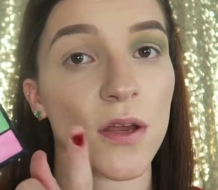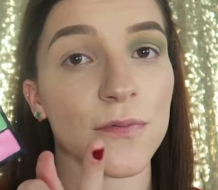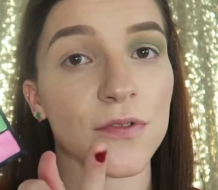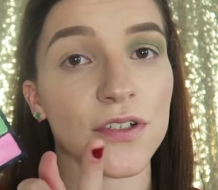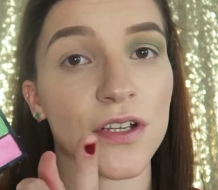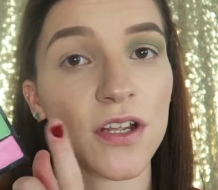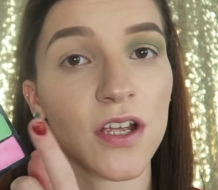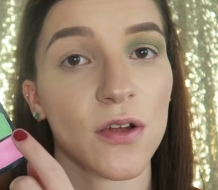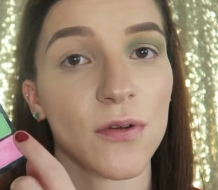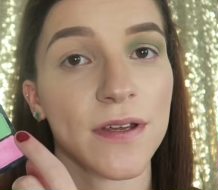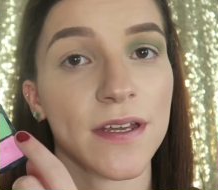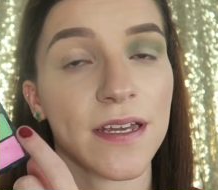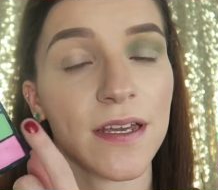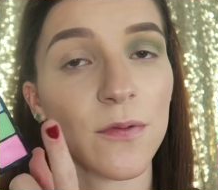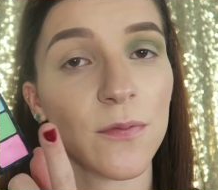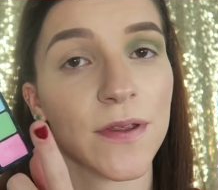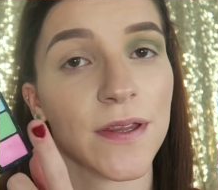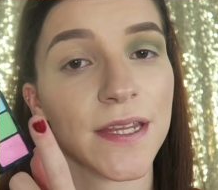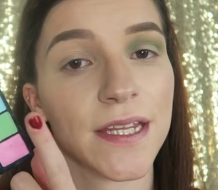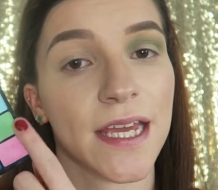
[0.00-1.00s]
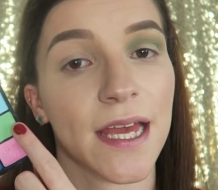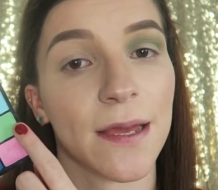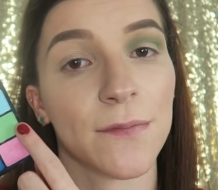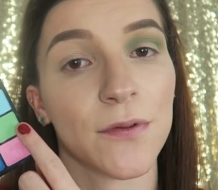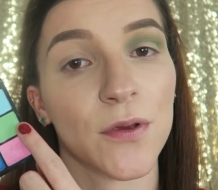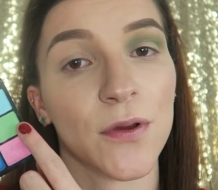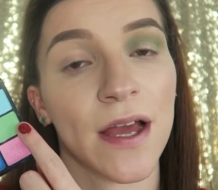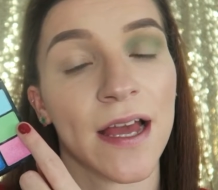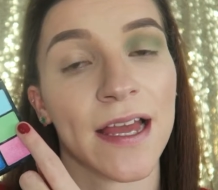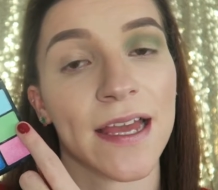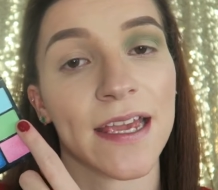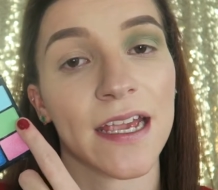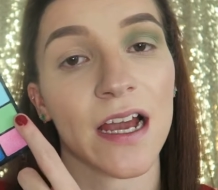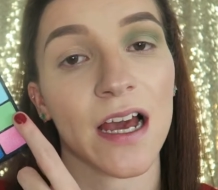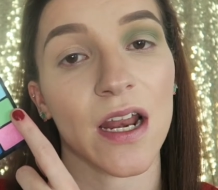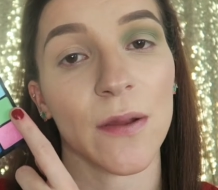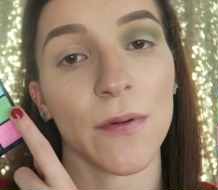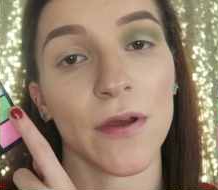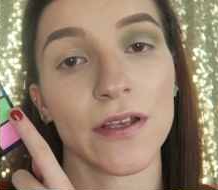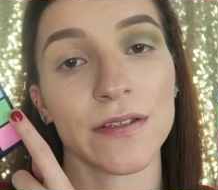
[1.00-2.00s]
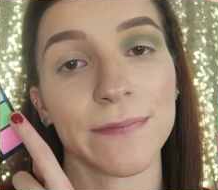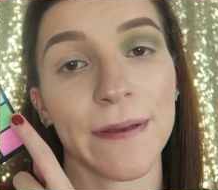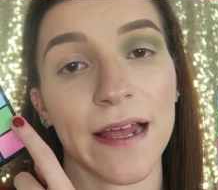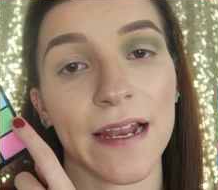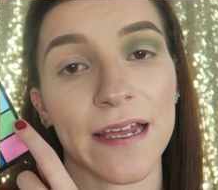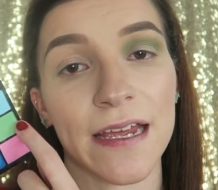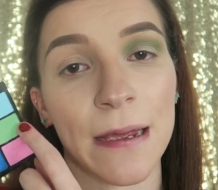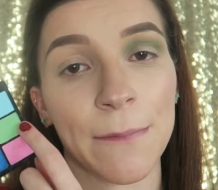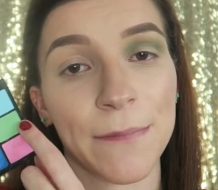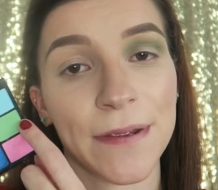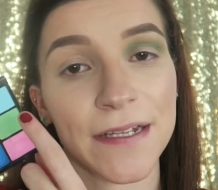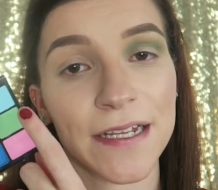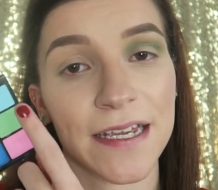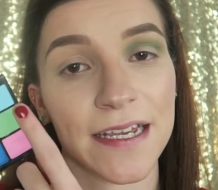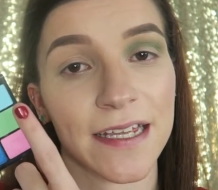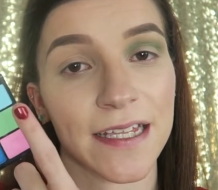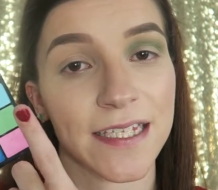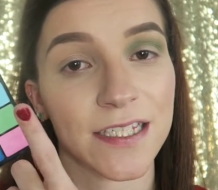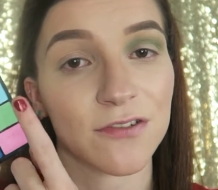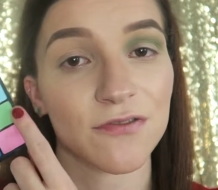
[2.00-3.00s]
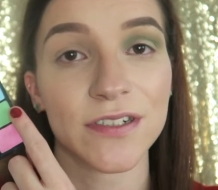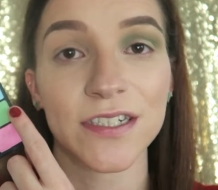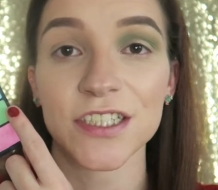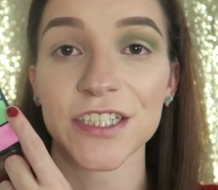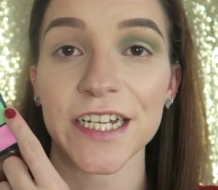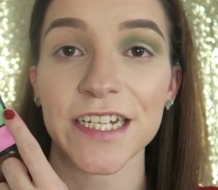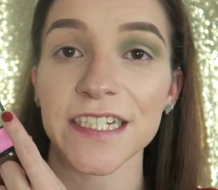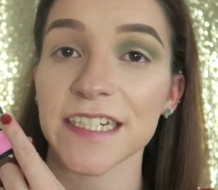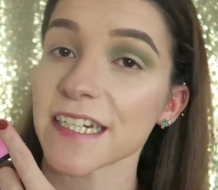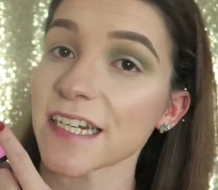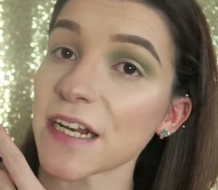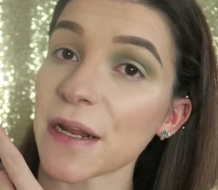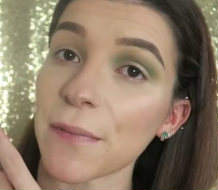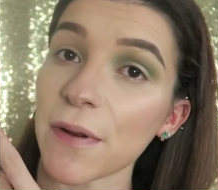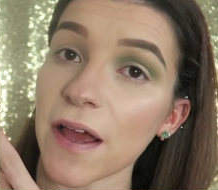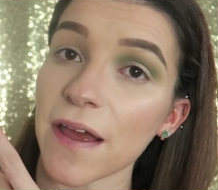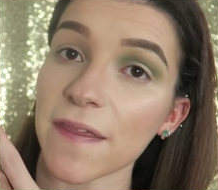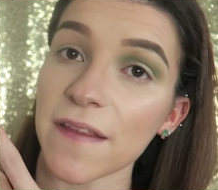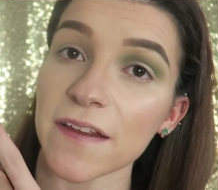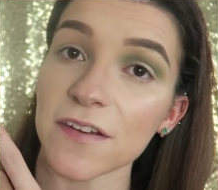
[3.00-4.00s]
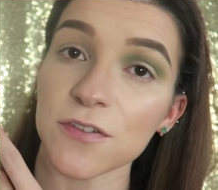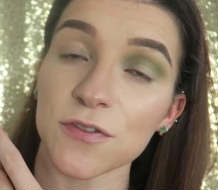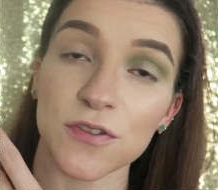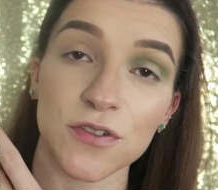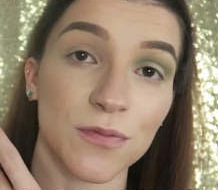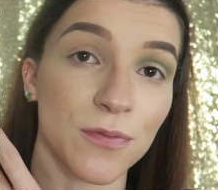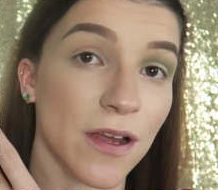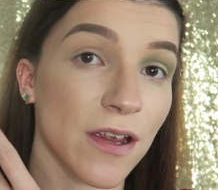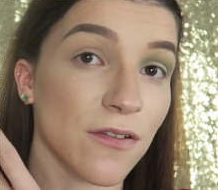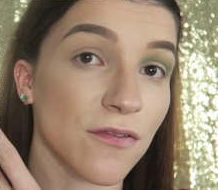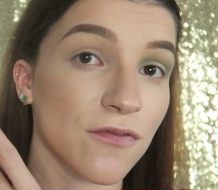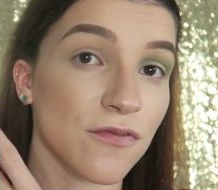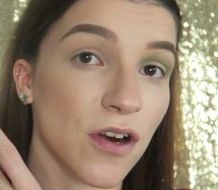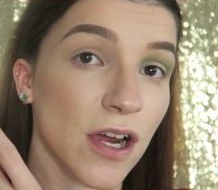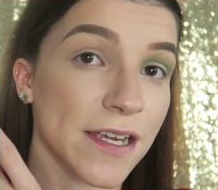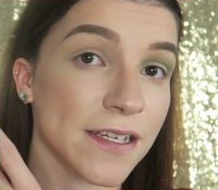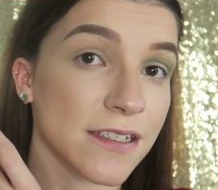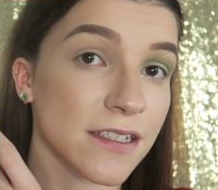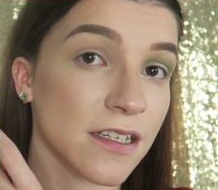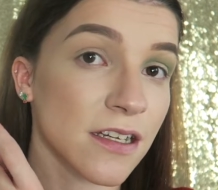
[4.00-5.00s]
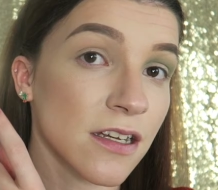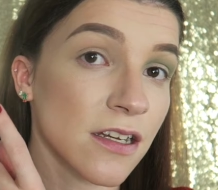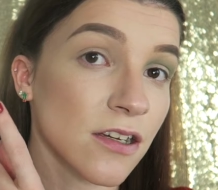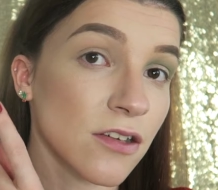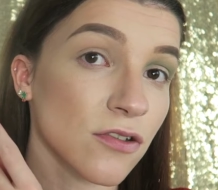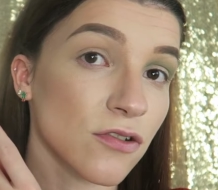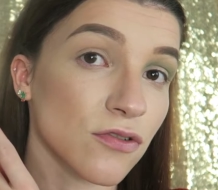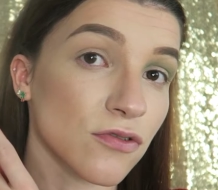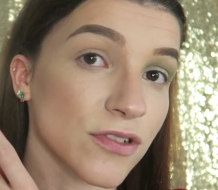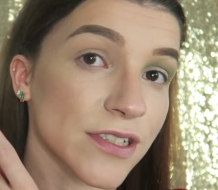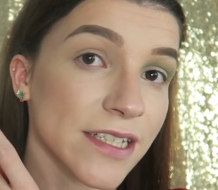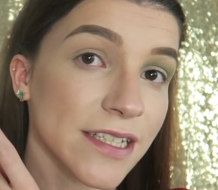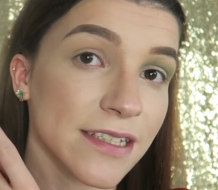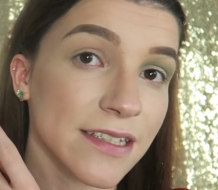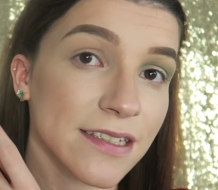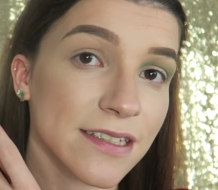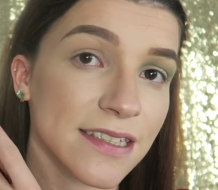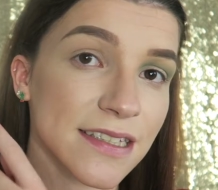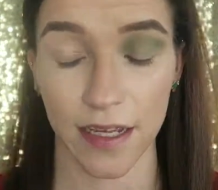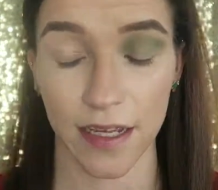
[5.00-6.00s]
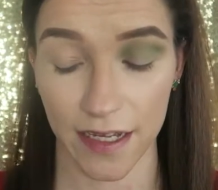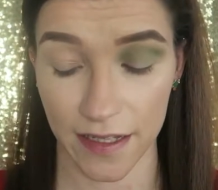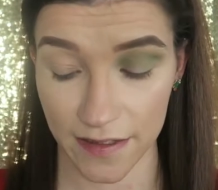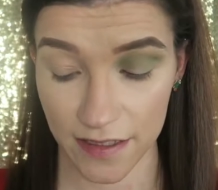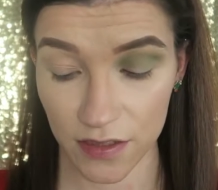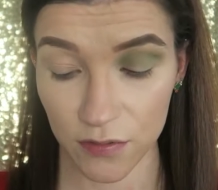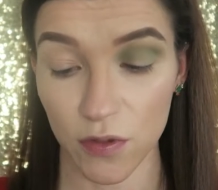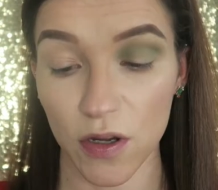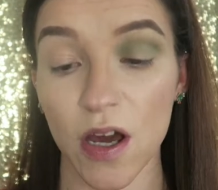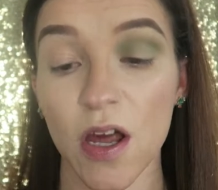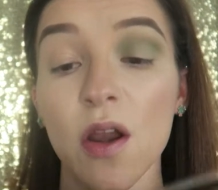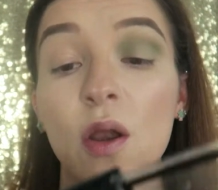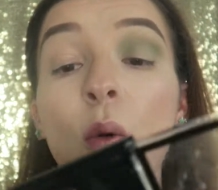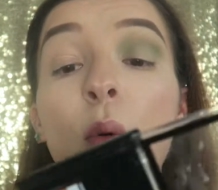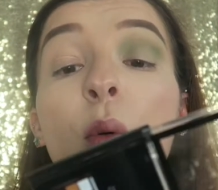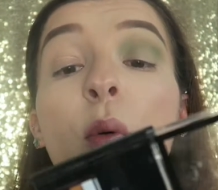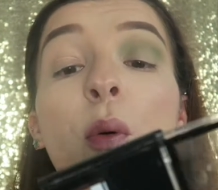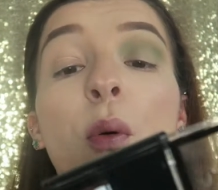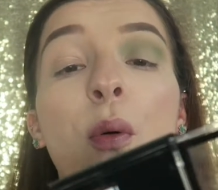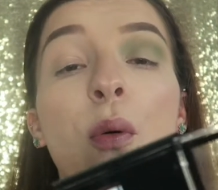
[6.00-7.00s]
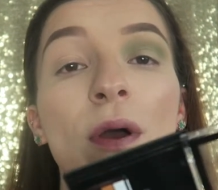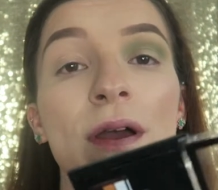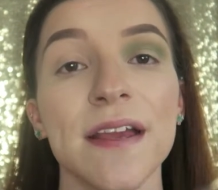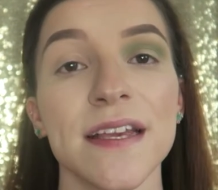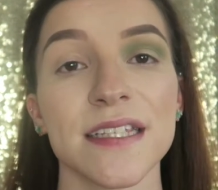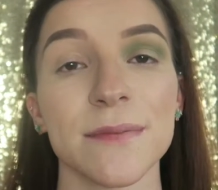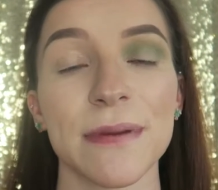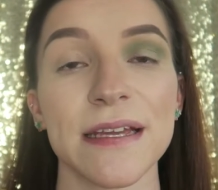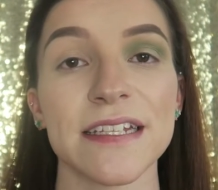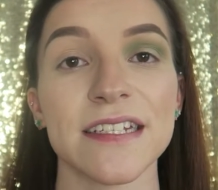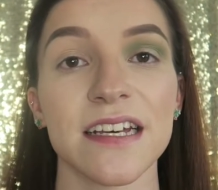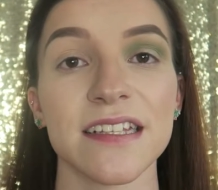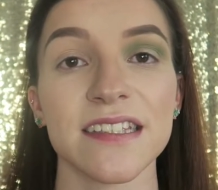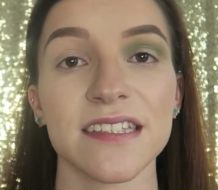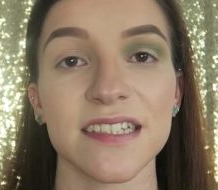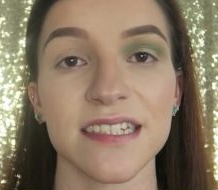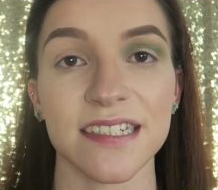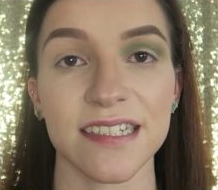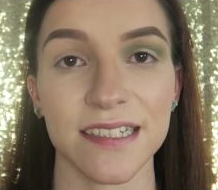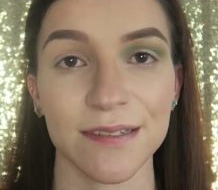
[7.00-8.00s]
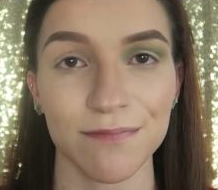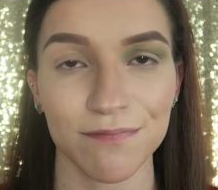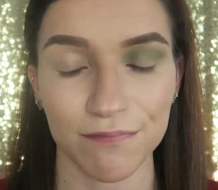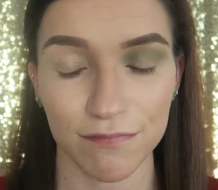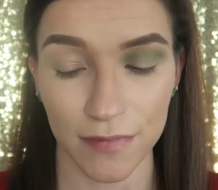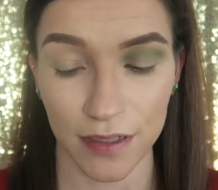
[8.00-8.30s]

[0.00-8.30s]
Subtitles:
So I'm just going to go in with the MUA Colourburst palette and be taking this green shade here and applying that to my right crease. Okay, and this one is a bit dusty.